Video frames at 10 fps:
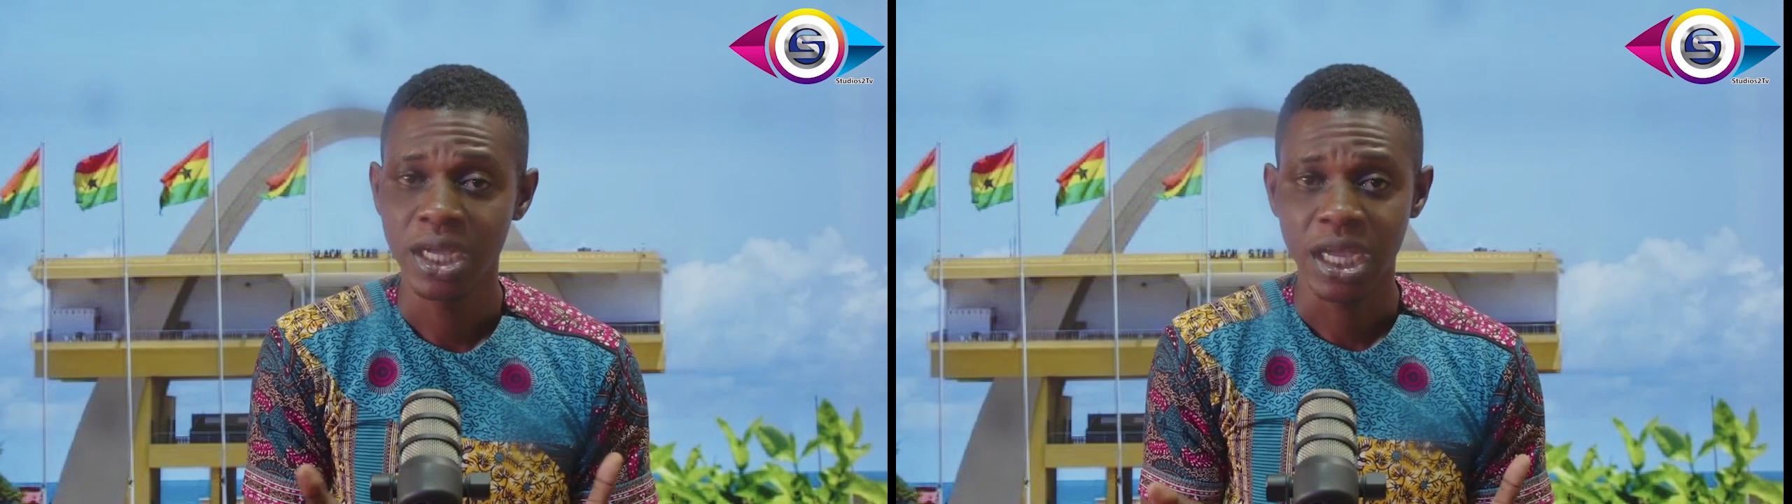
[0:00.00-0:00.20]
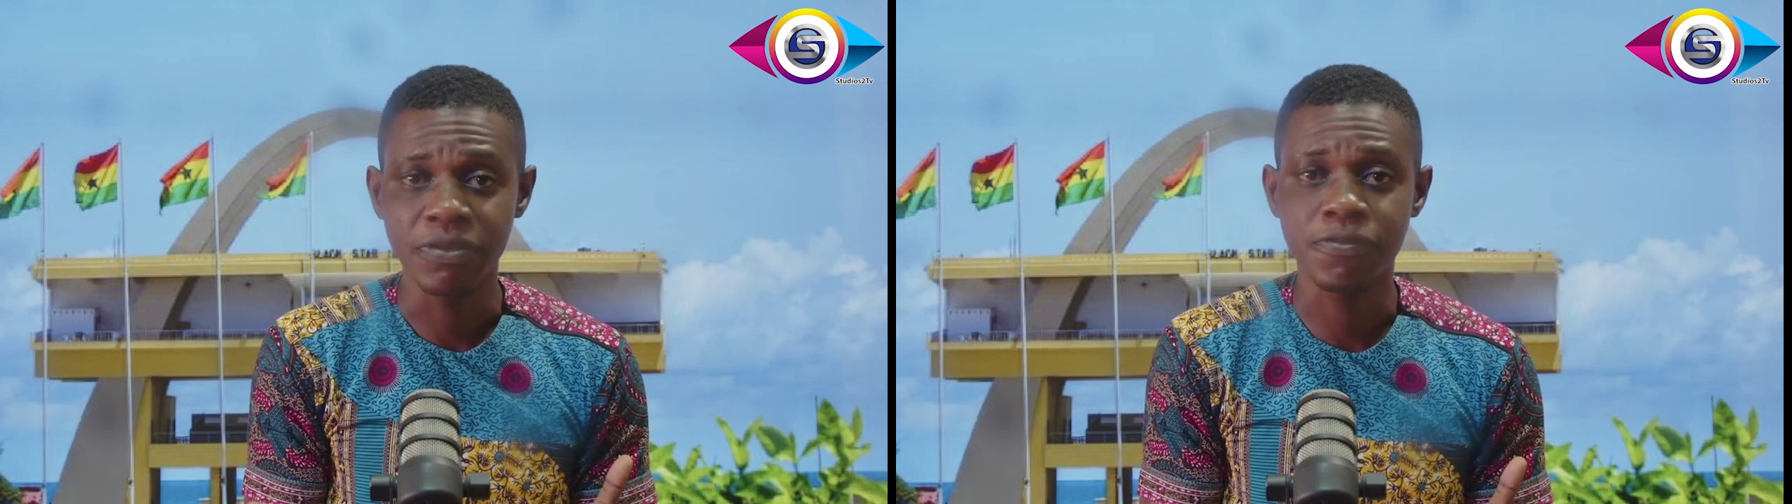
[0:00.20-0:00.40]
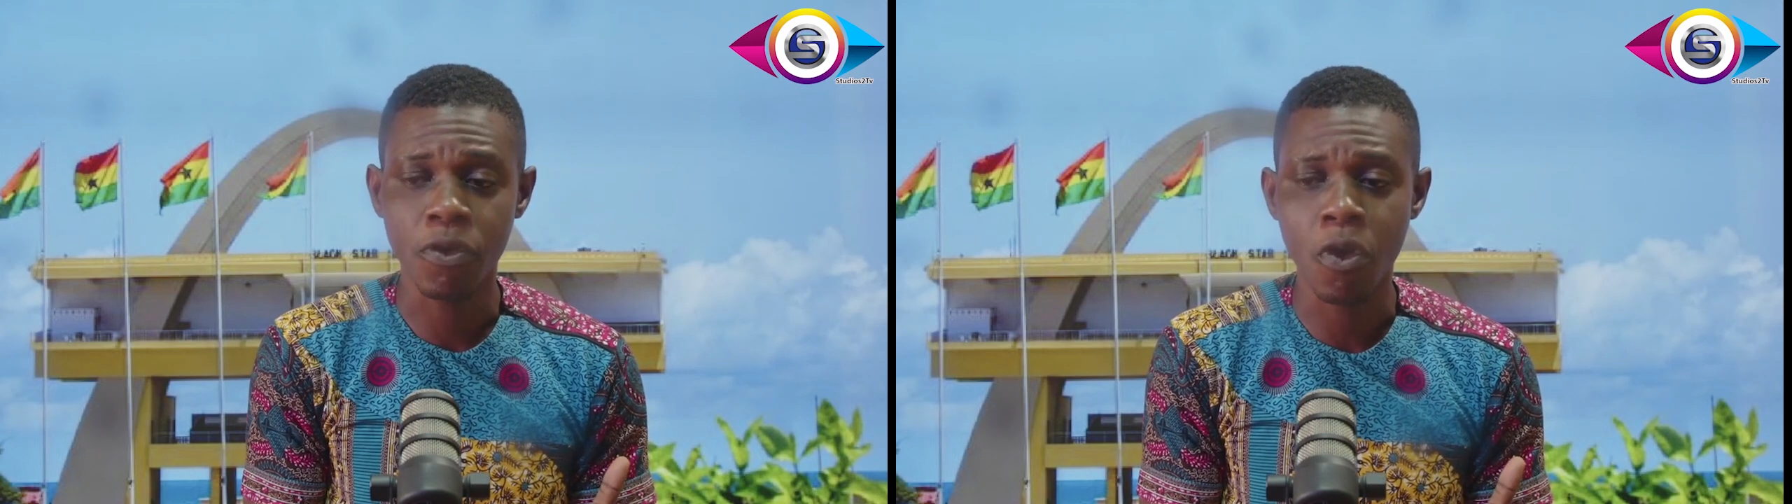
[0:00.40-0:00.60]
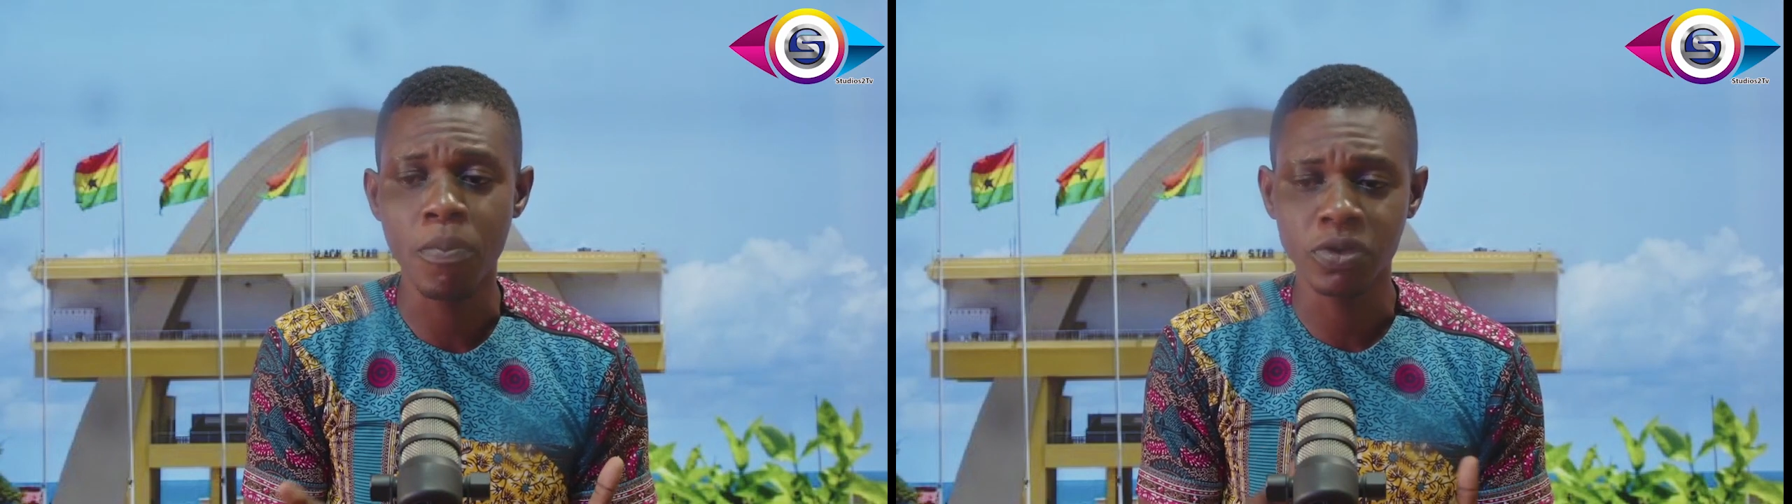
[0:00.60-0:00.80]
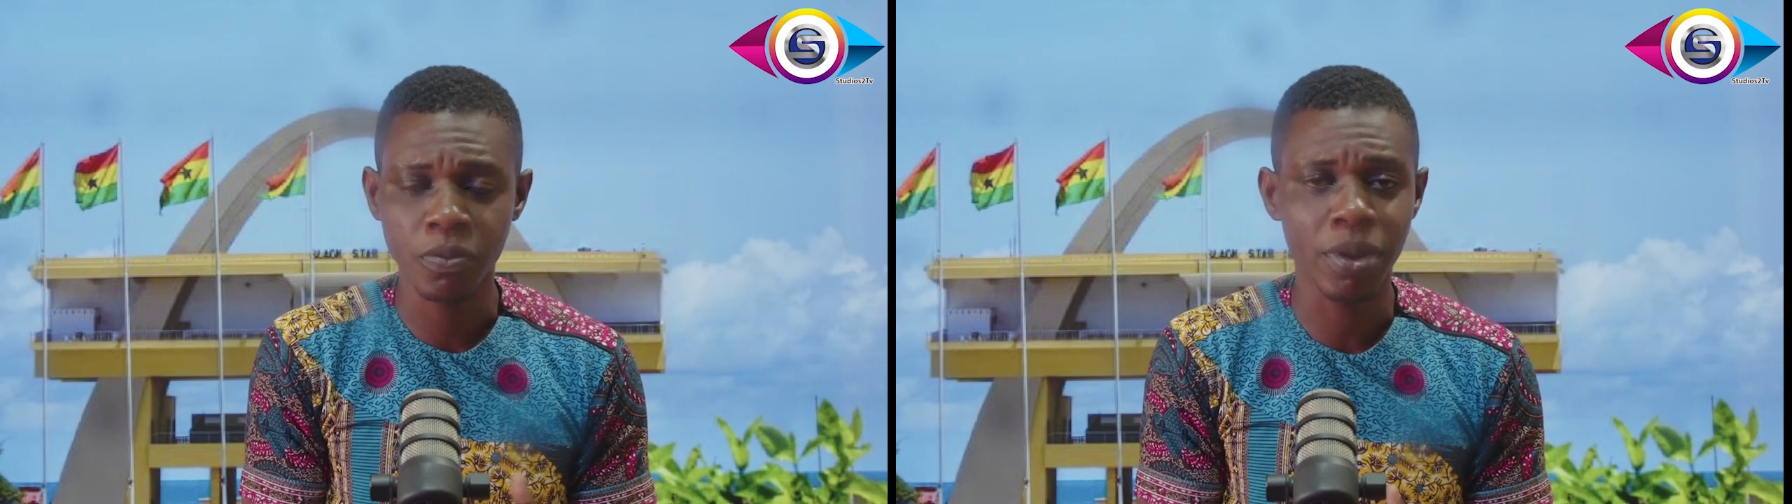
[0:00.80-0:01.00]

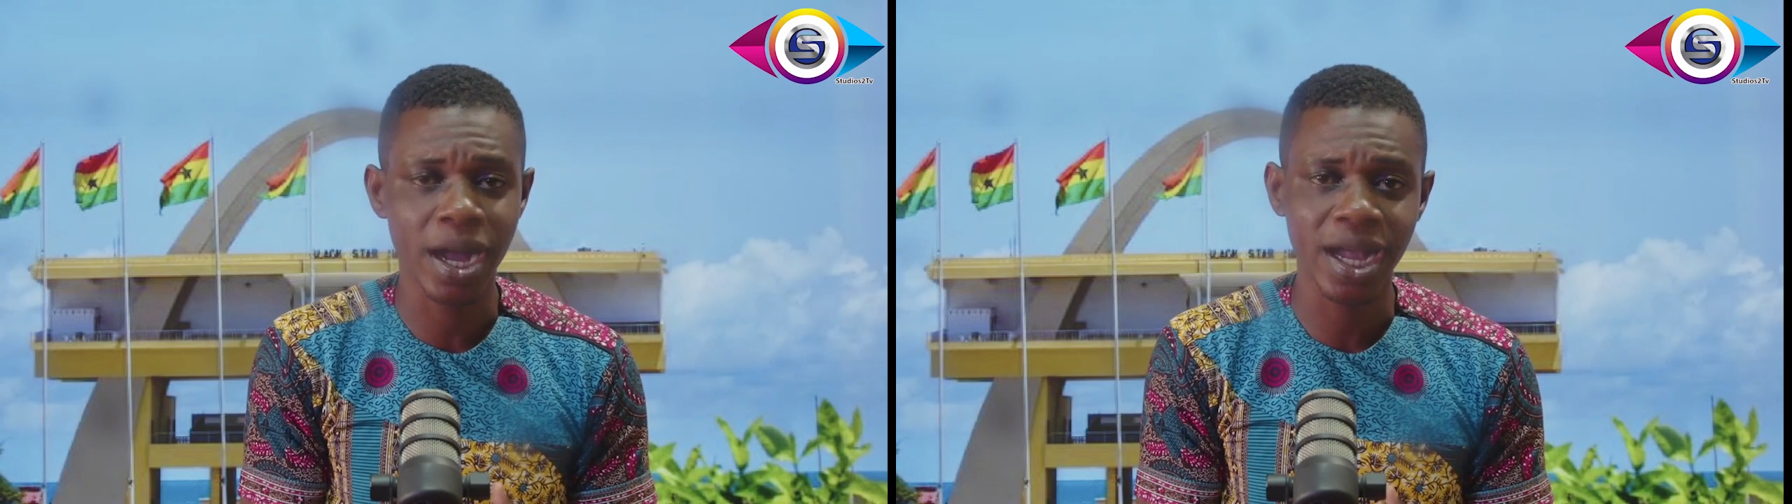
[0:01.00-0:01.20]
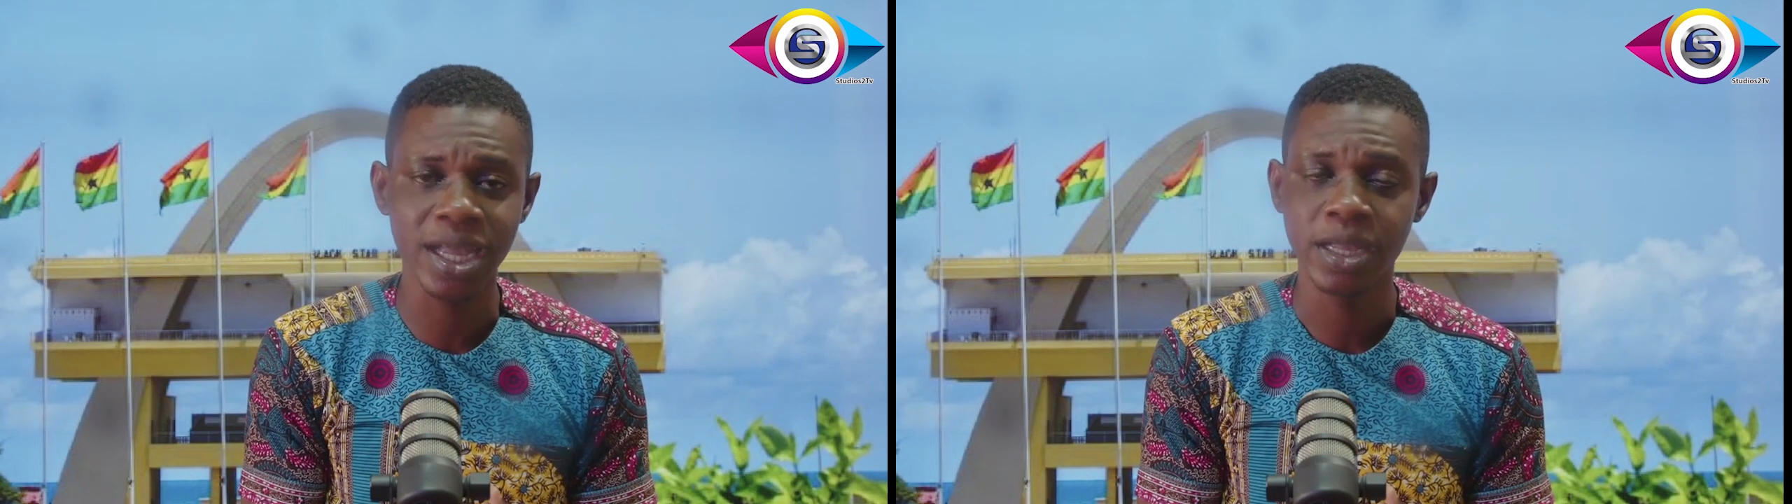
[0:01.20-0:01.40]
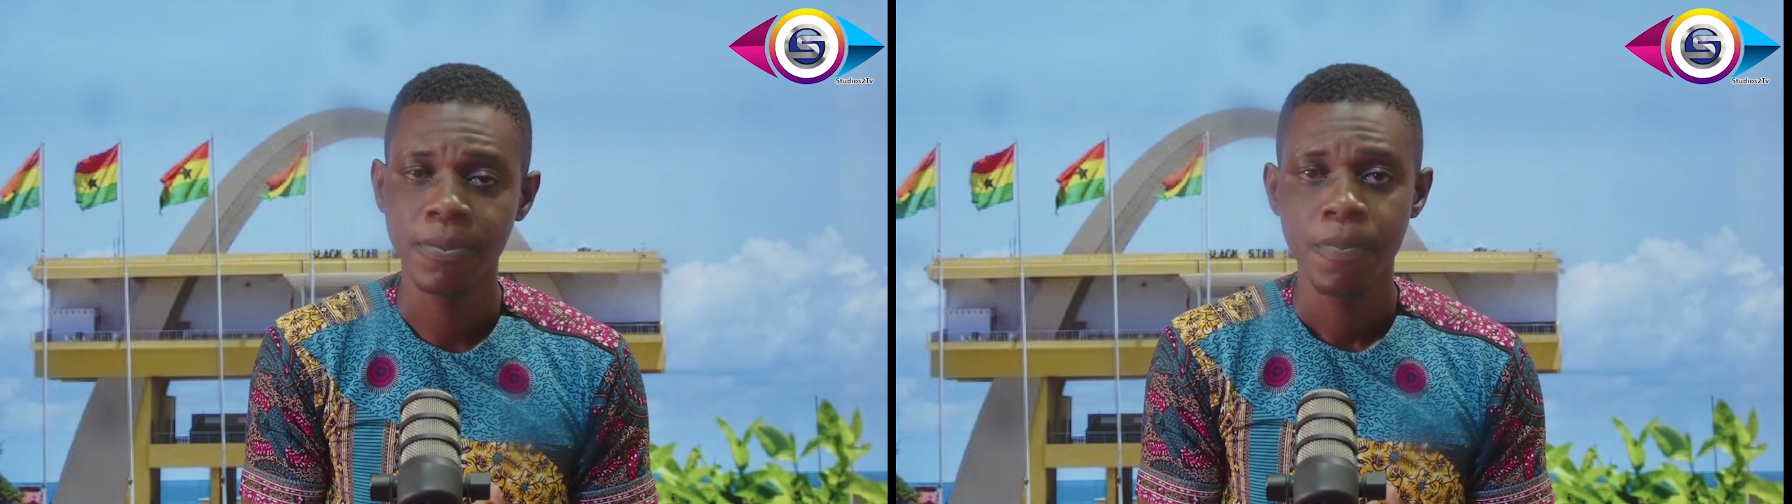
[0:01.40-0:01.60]
informed by